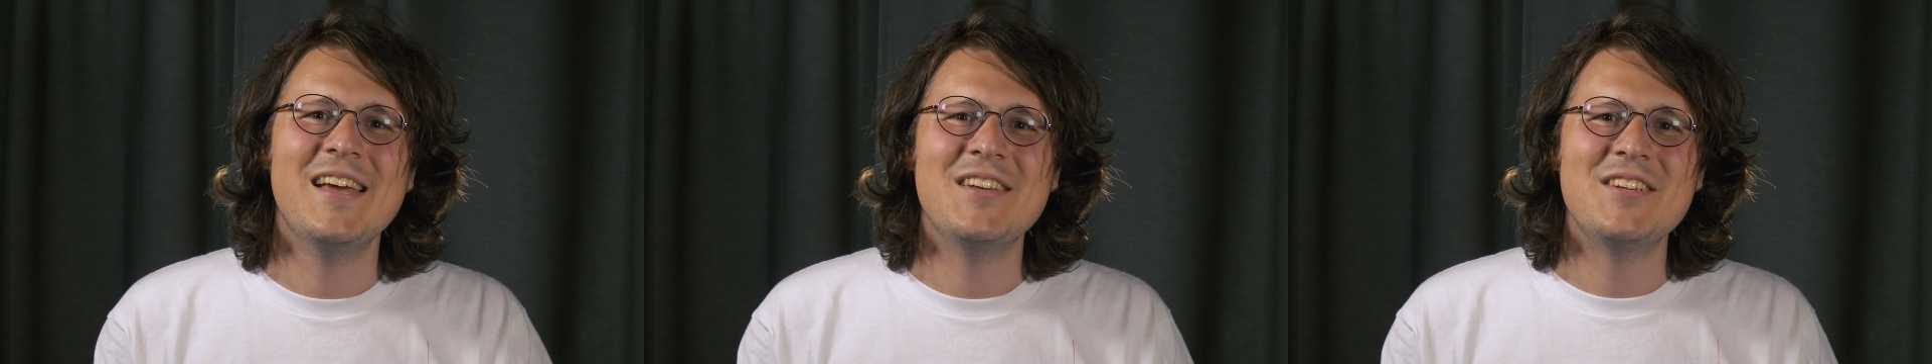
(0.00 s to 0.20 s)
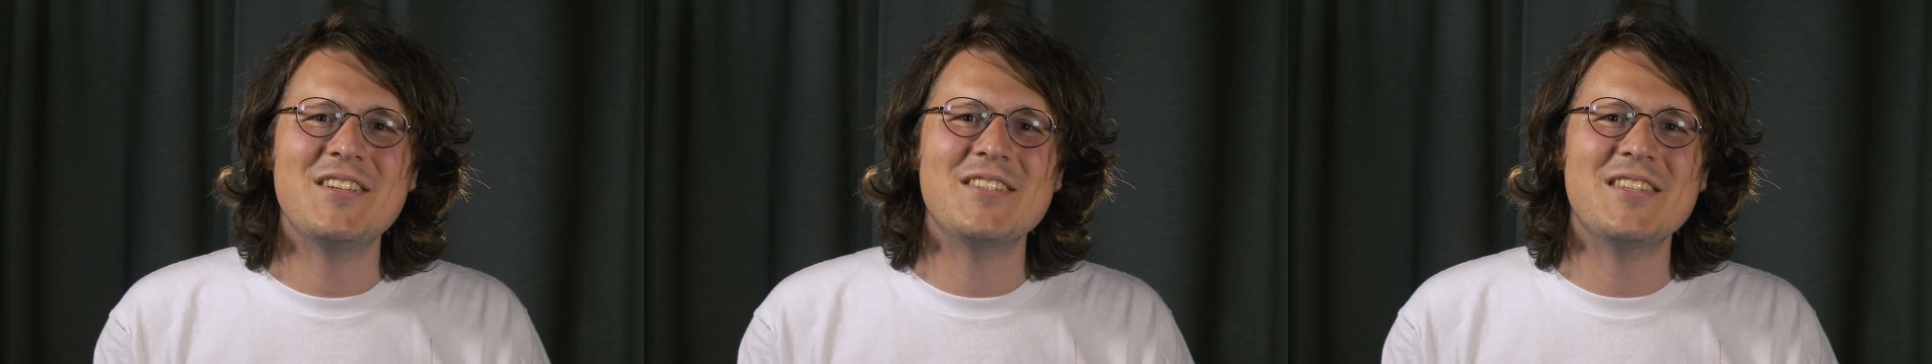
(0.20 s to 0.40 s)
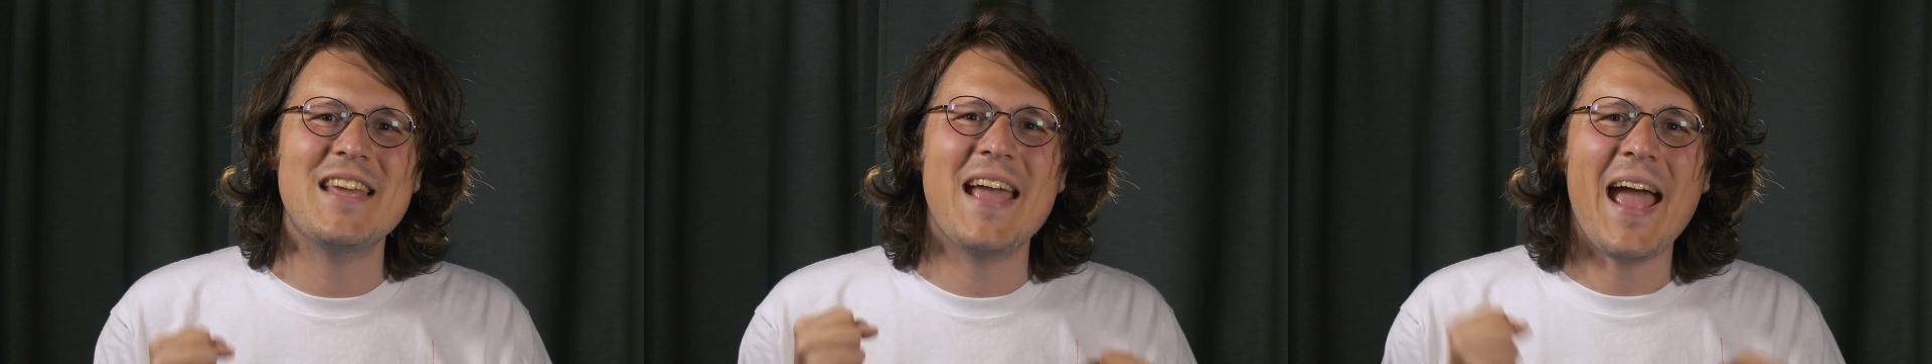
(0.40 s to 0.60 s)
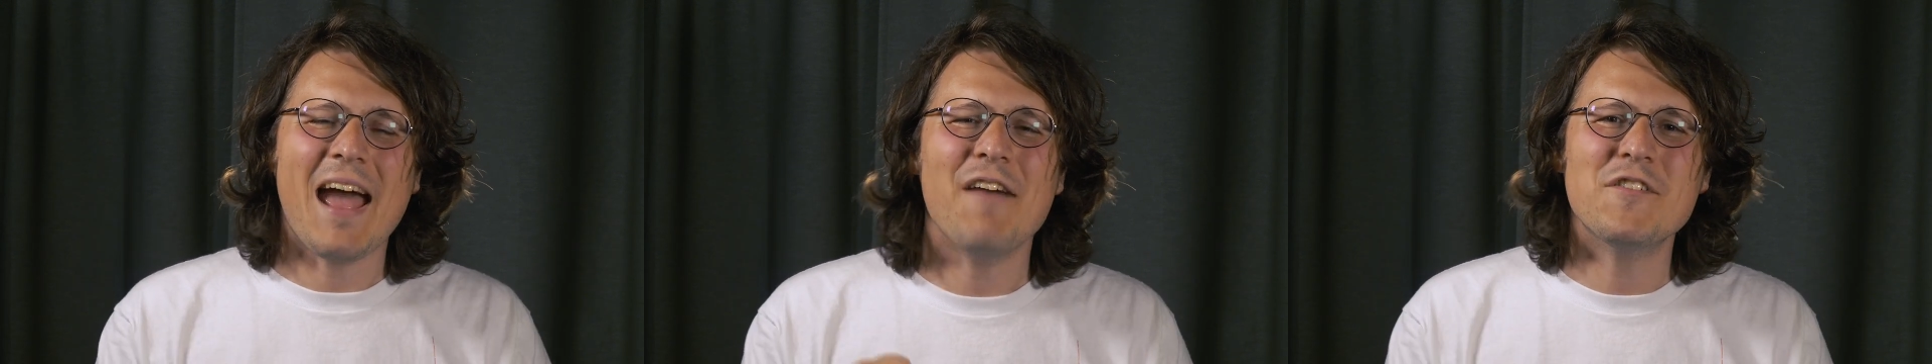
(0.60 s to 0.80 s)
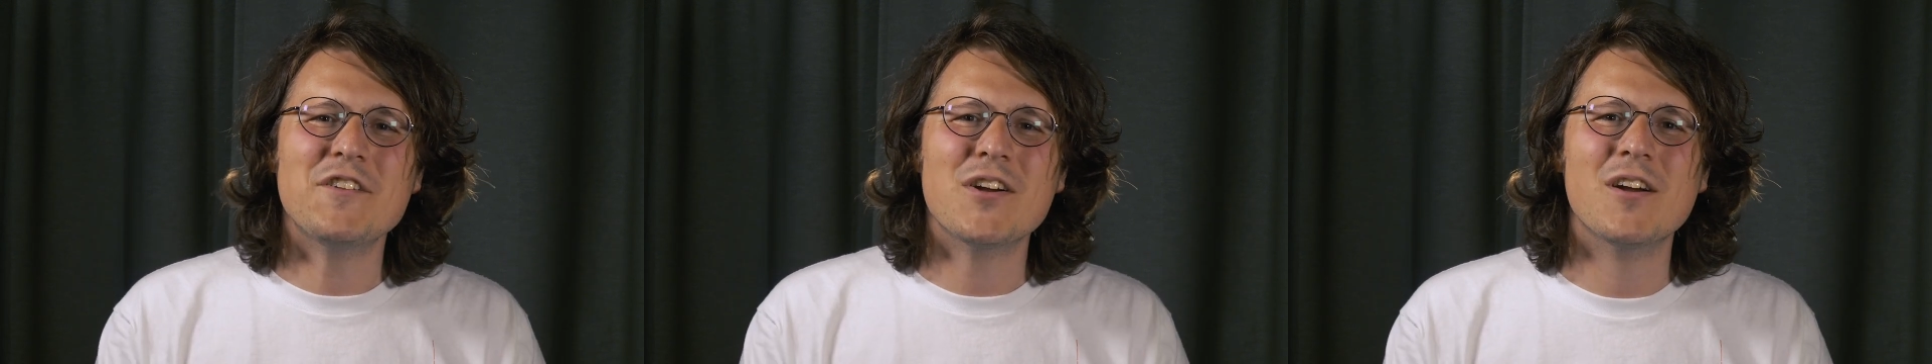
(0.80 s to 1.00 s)
She is the
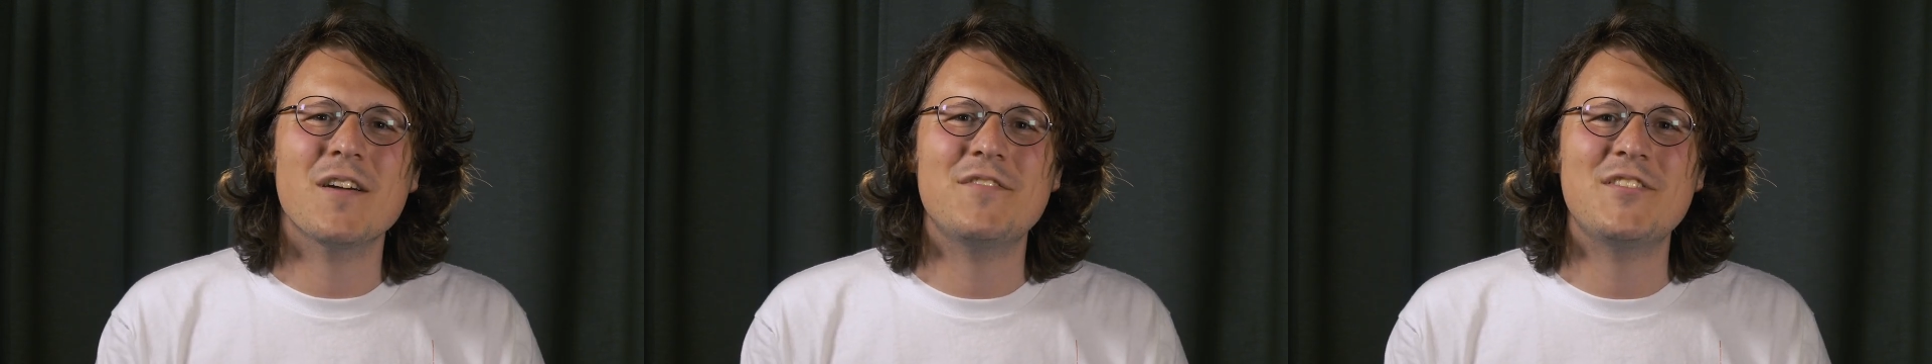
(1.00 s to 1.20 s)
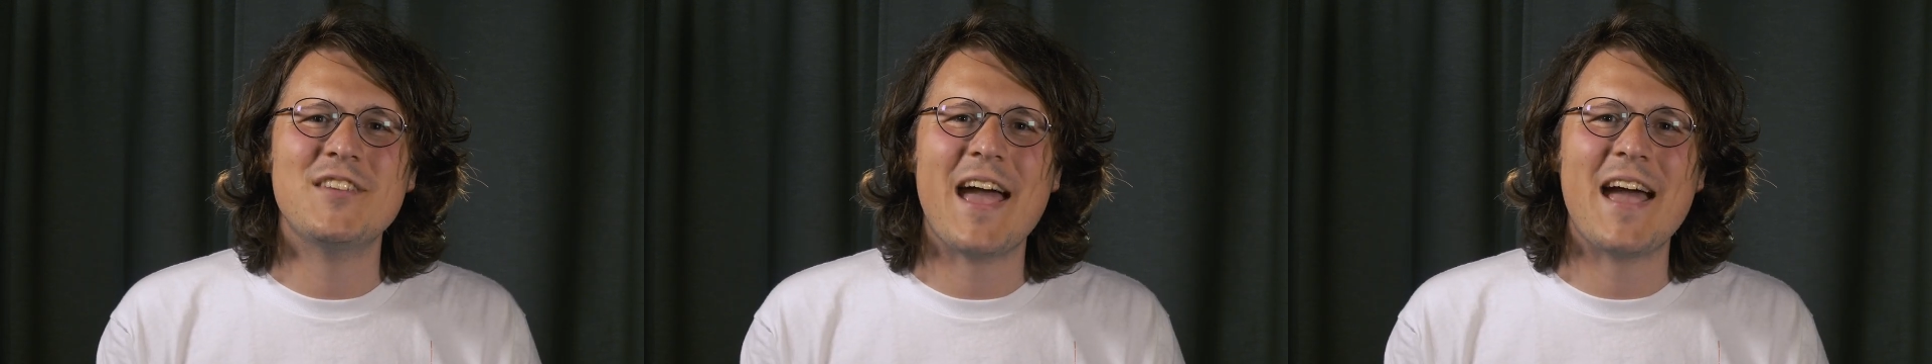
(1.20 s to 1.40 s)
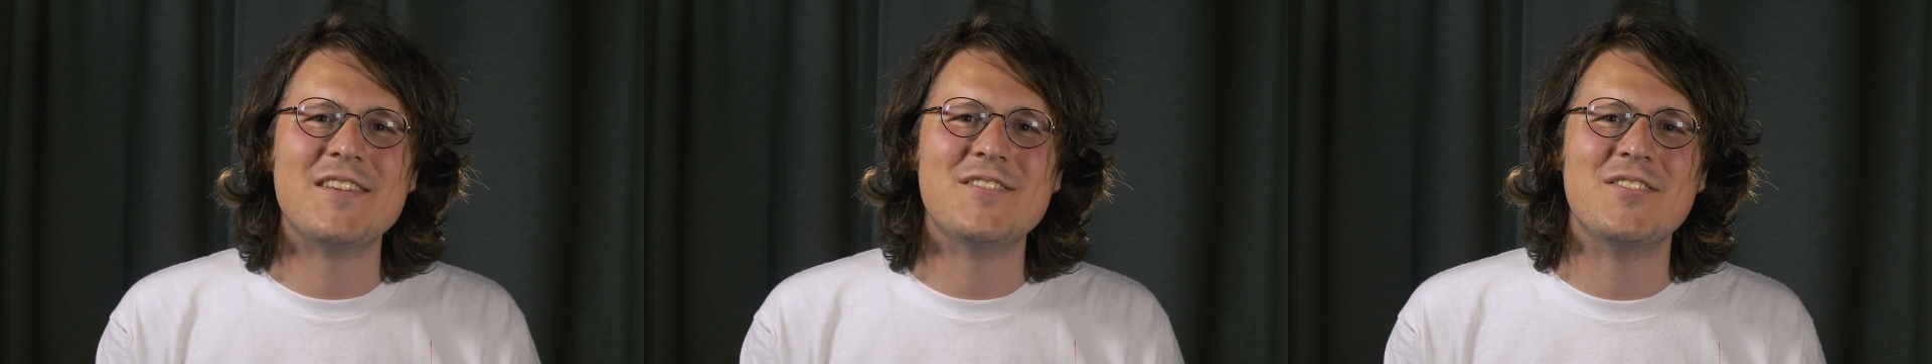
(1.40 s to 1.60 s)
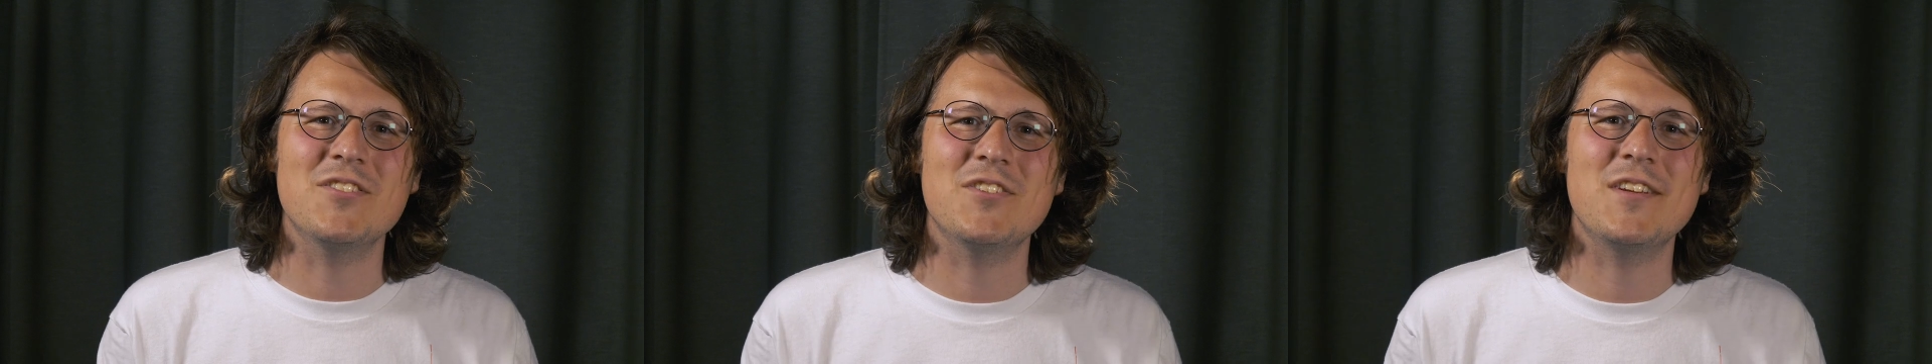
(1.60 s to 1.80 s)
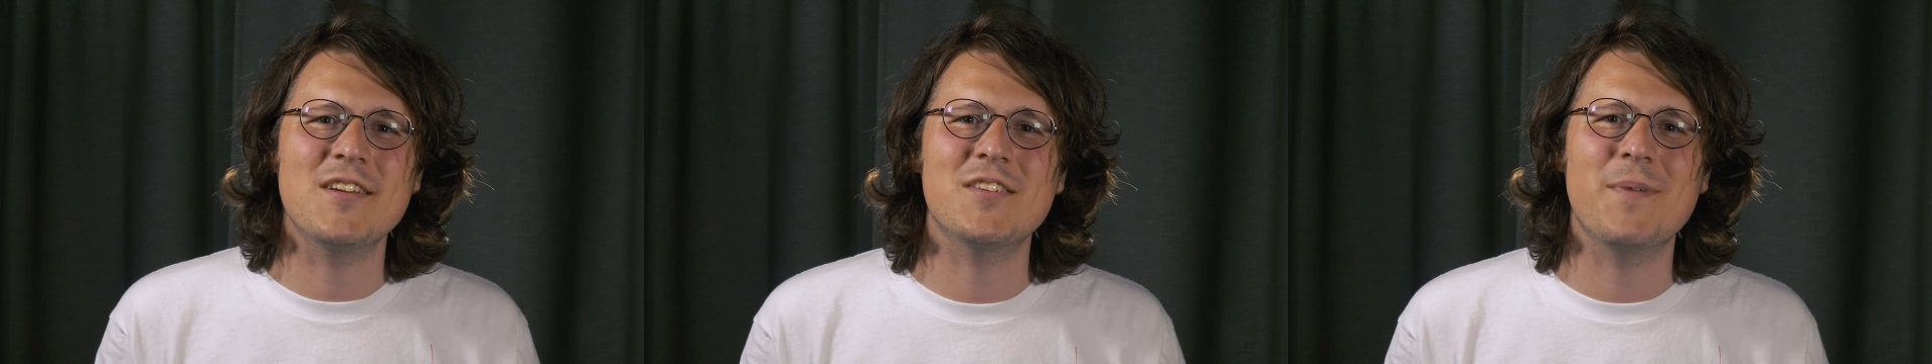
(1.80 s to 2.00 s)
avatar of sass,
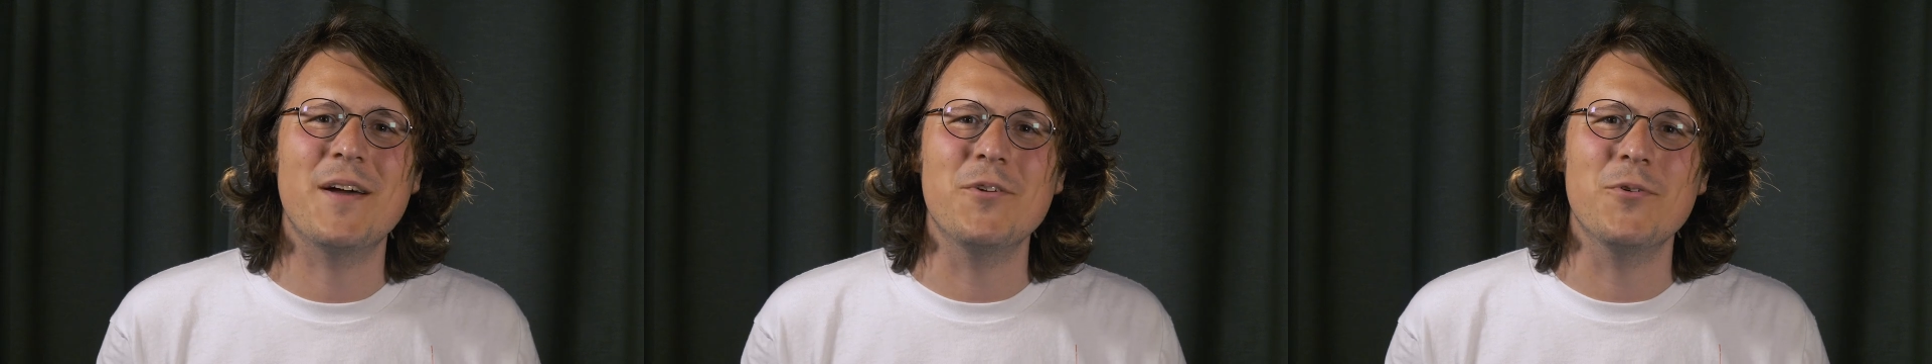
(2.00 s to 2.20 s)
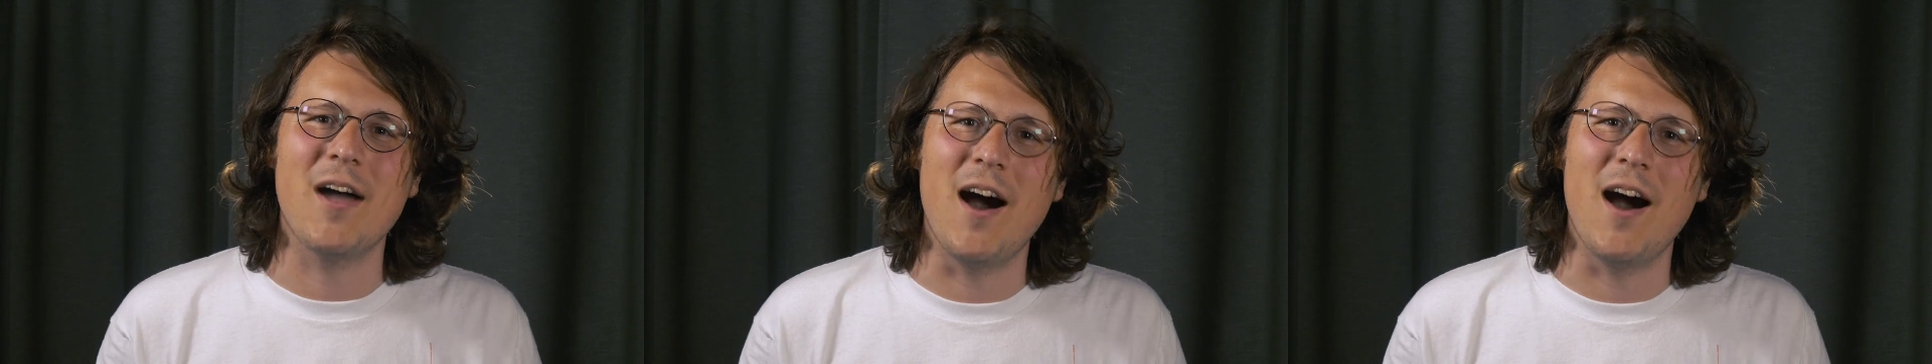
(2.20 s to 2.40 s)
and she is my new